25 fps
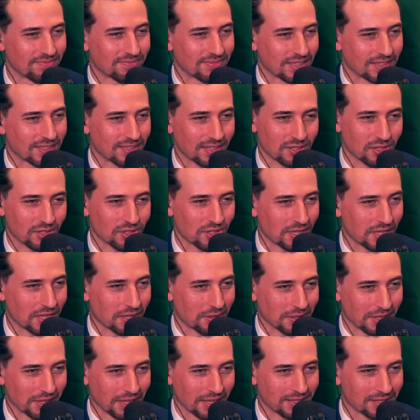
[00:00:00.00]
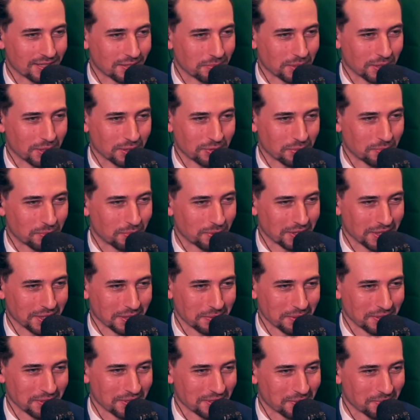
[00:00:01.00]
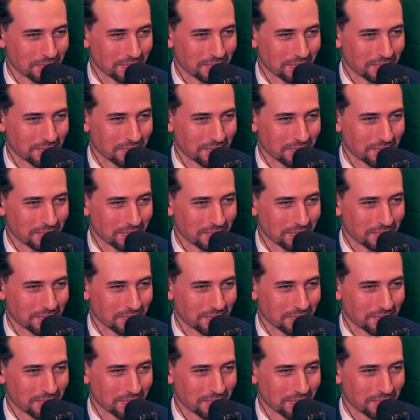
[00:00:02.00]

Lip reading: It's such a generic answer because we're putting him on the spot.